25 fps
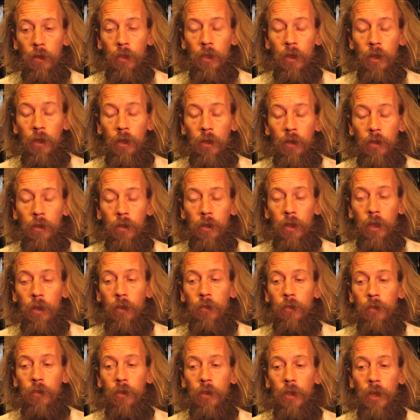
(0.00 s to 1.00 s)
think
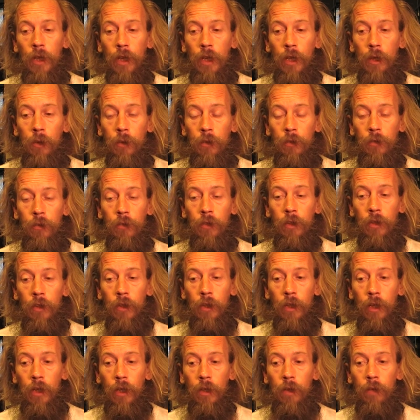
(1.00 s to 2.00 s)
yesterday I was
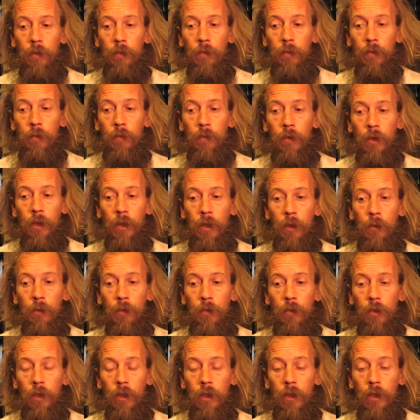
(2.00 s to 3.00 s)
sitting there and I
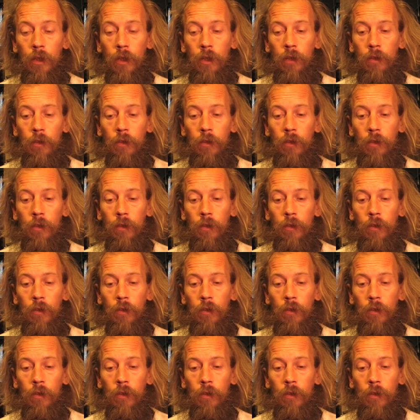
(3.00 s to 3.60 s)
was thinking,